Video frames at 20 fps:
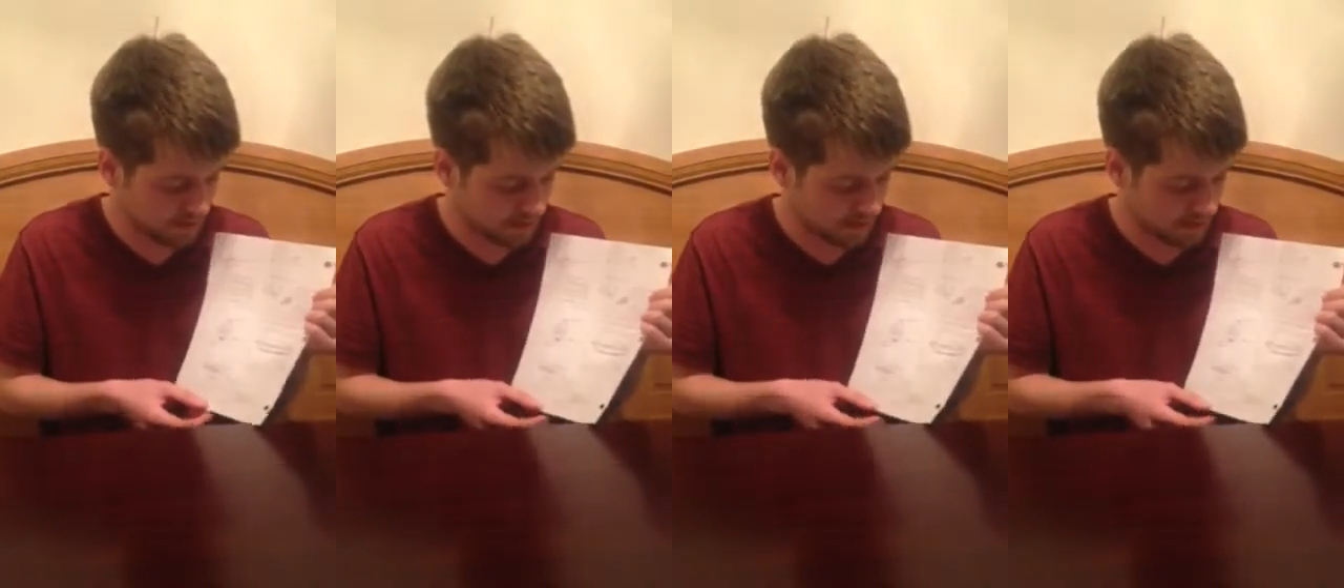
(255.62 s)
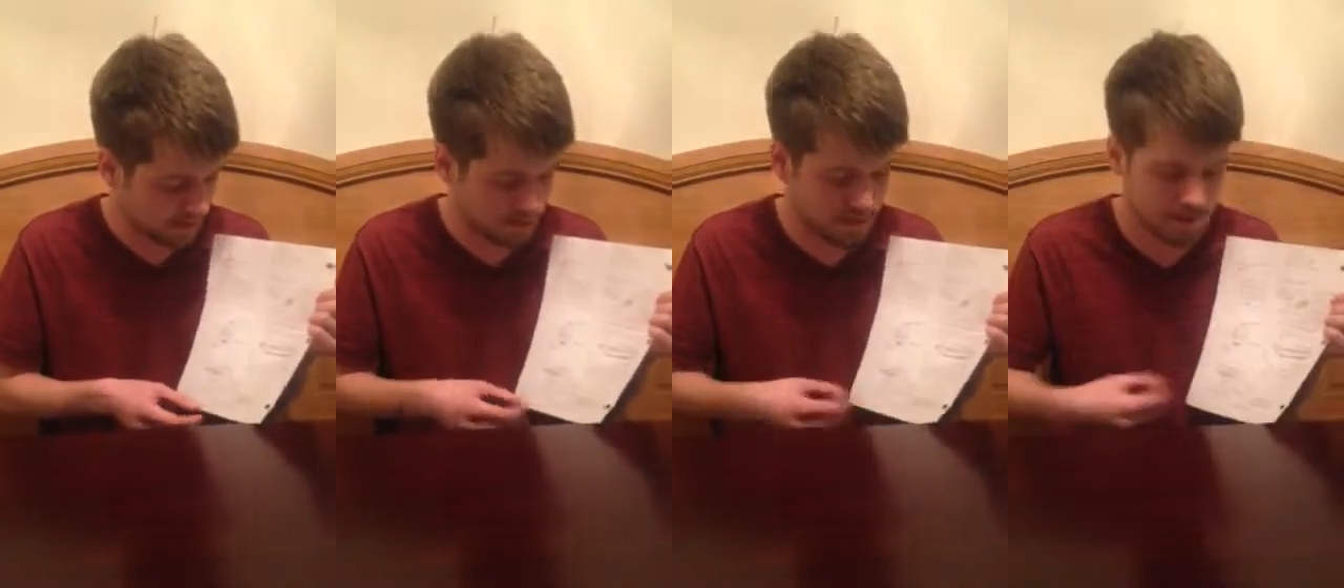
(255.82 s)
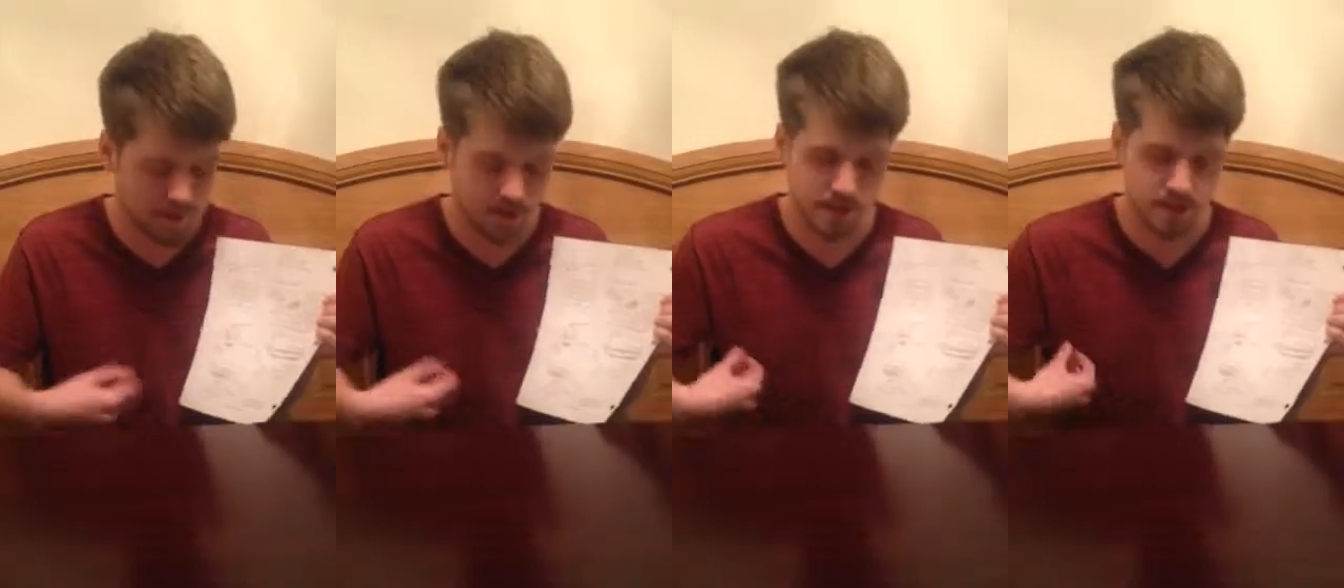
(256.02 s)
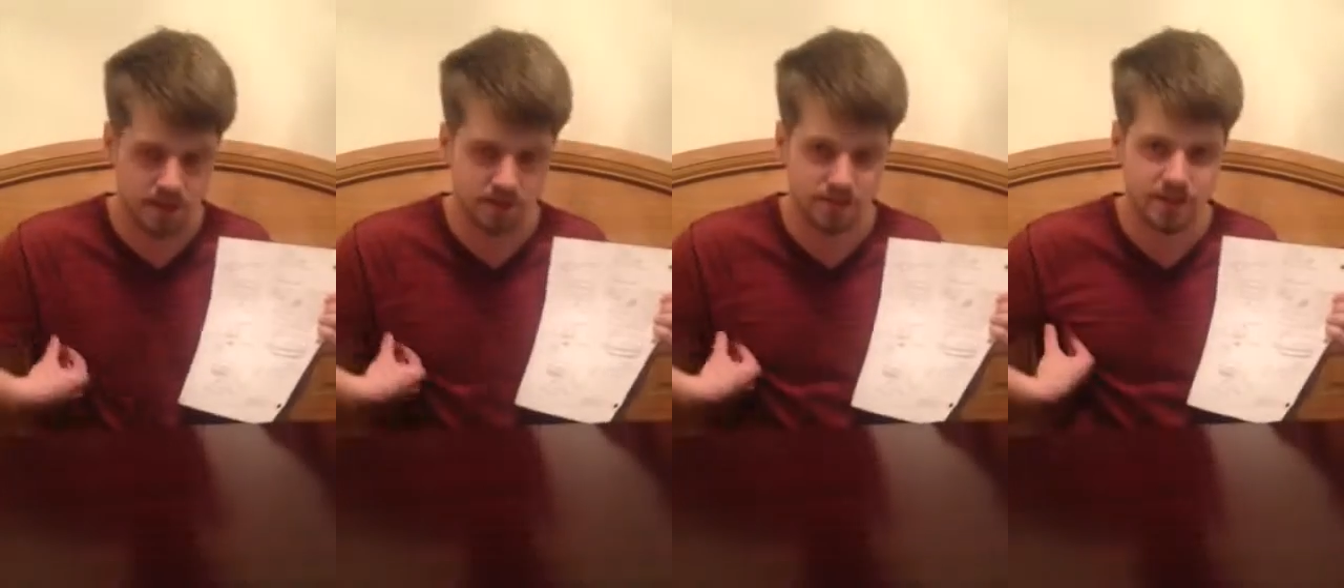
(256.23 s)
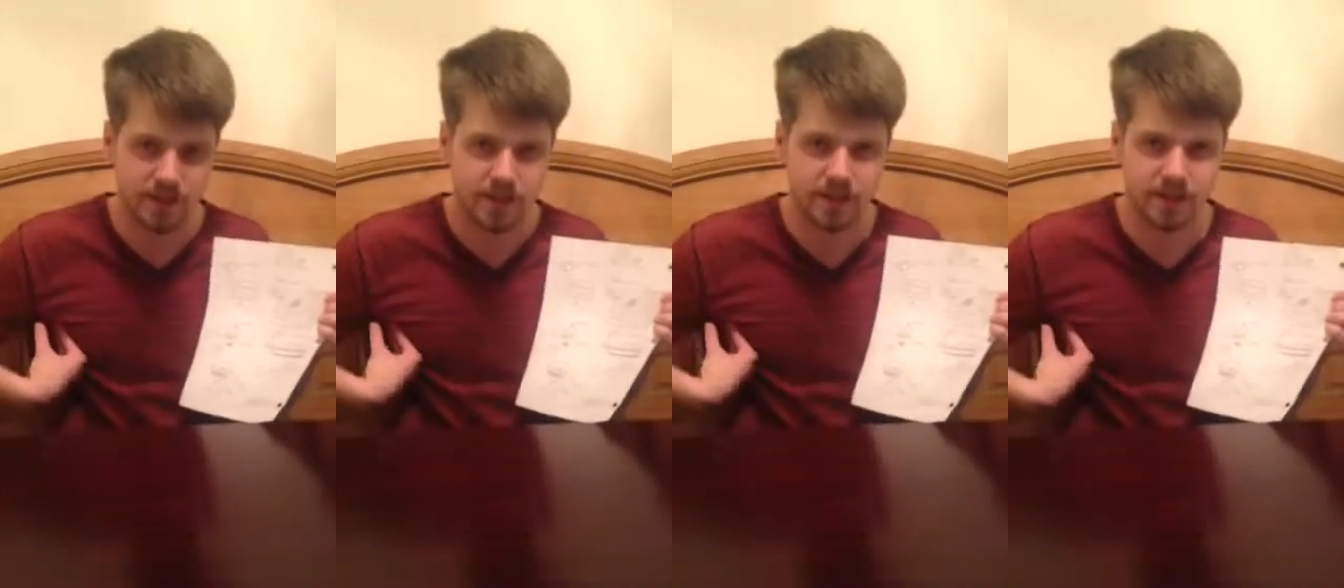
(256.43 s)
if you were
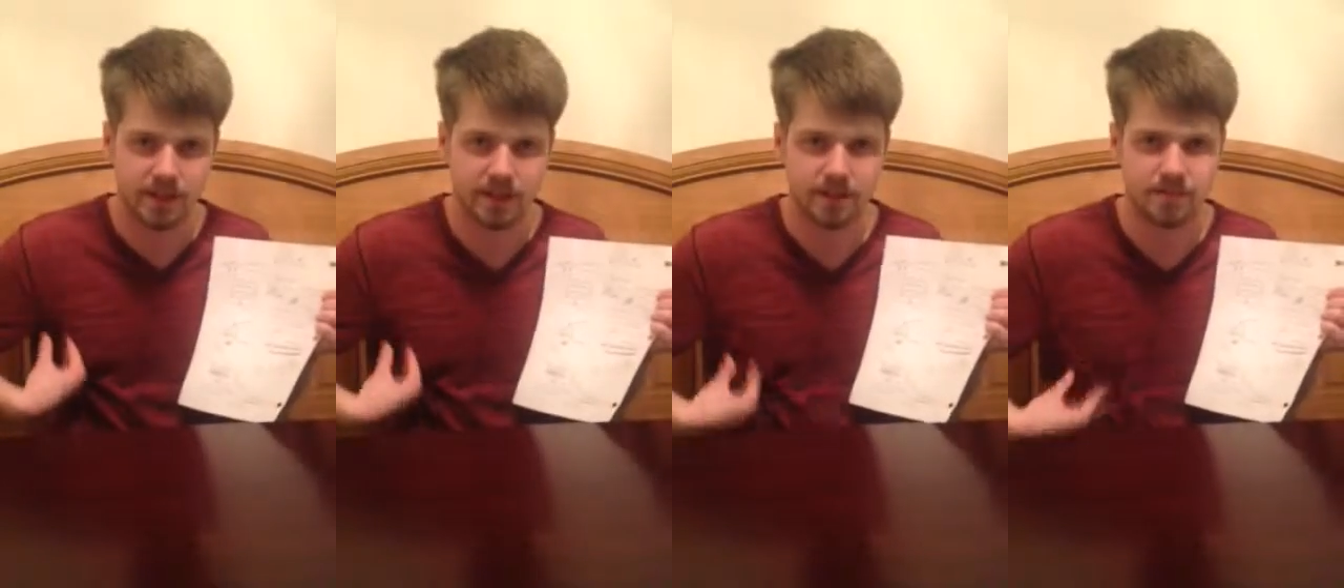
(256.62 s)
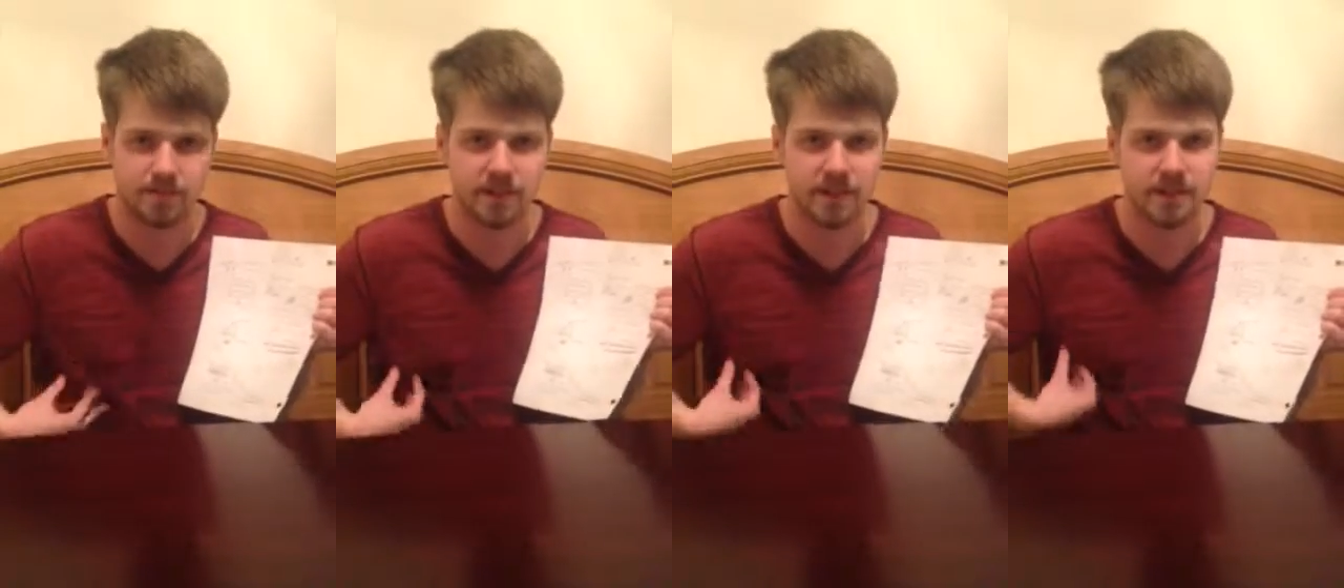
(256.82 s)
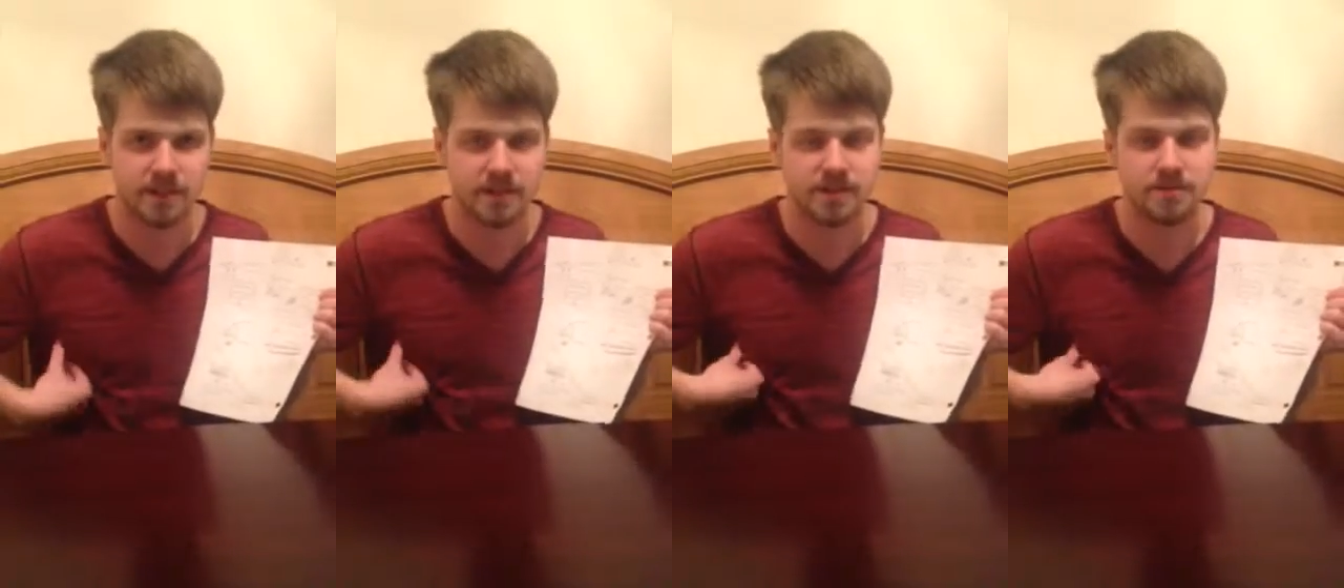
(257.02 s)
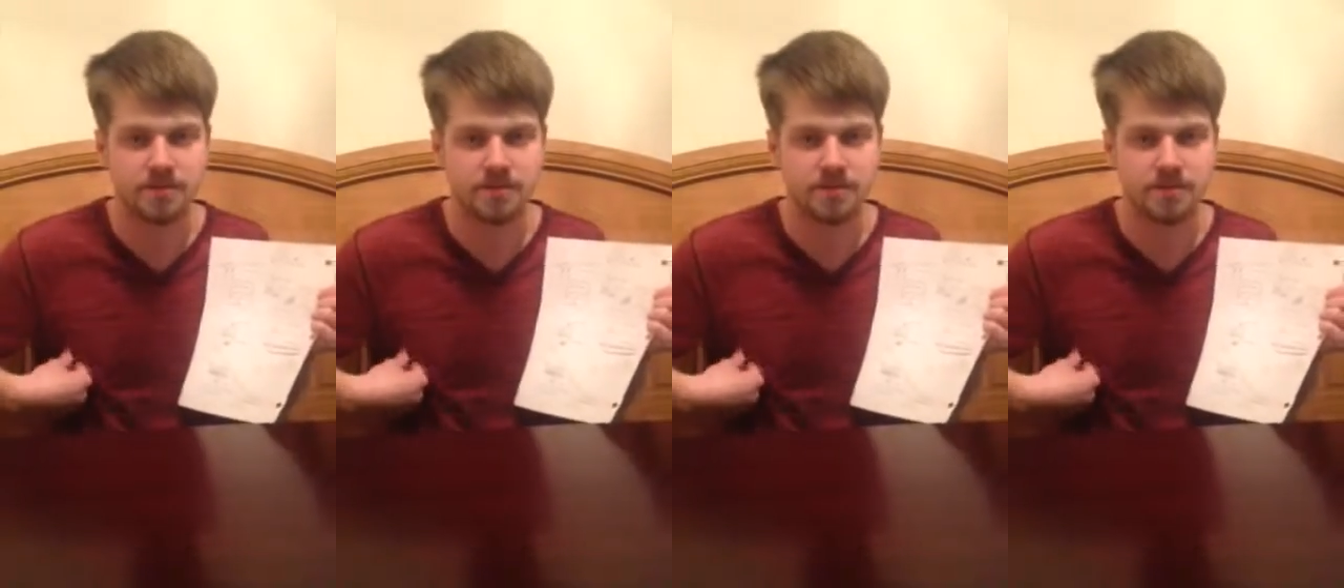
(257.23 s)
doing it like a box.